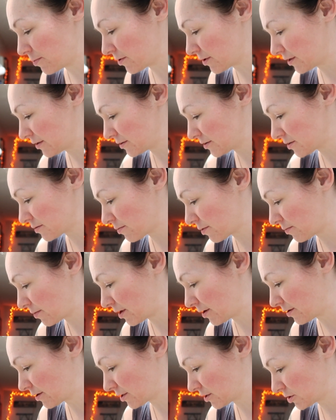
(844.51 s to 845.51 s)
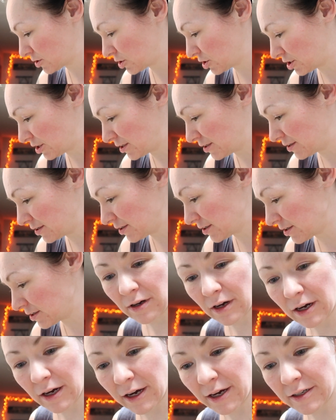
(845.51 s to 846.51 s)
I put in some American cheese,
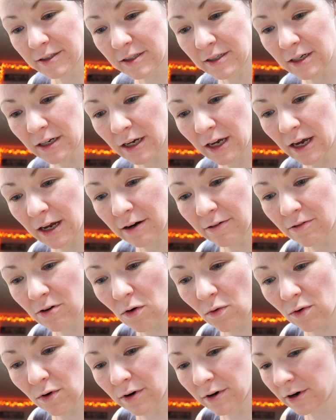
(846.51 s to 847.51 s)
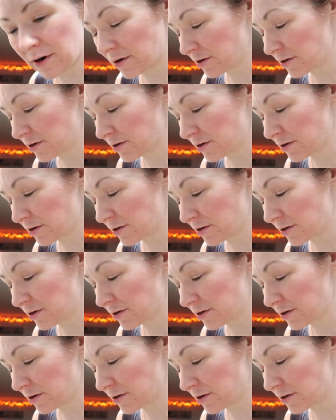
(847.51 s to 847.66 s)
I guess, and a can of corn.